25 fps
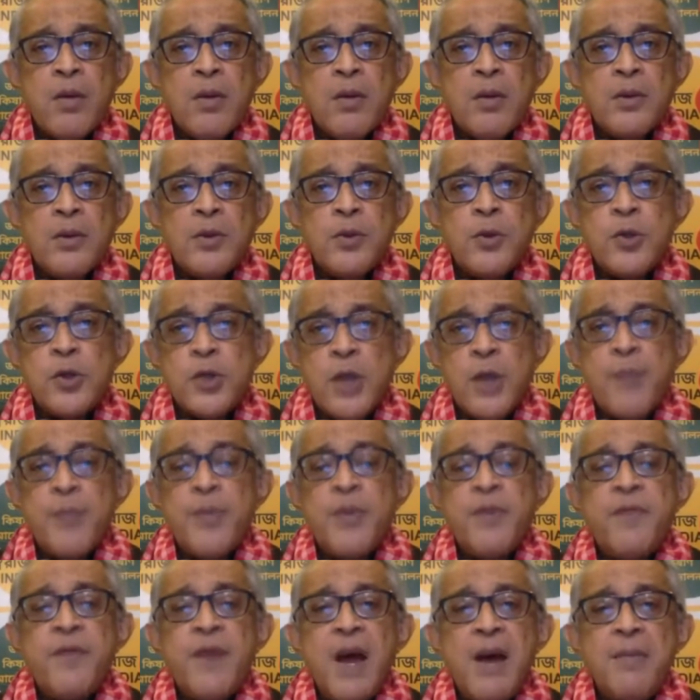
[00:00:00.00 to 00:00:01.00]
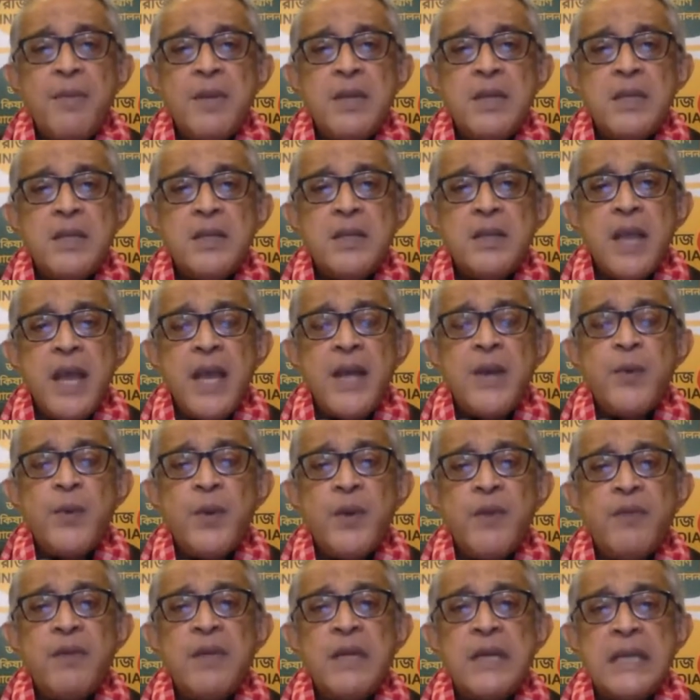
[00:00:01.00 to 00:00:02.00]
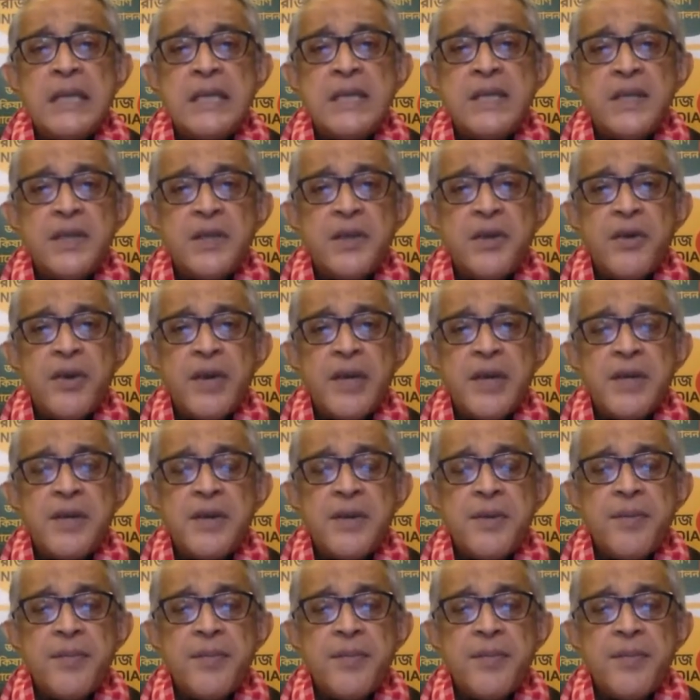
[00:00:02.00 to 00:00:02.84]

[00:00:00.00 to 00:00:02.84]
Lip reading: to stop the farmers and we will consider it.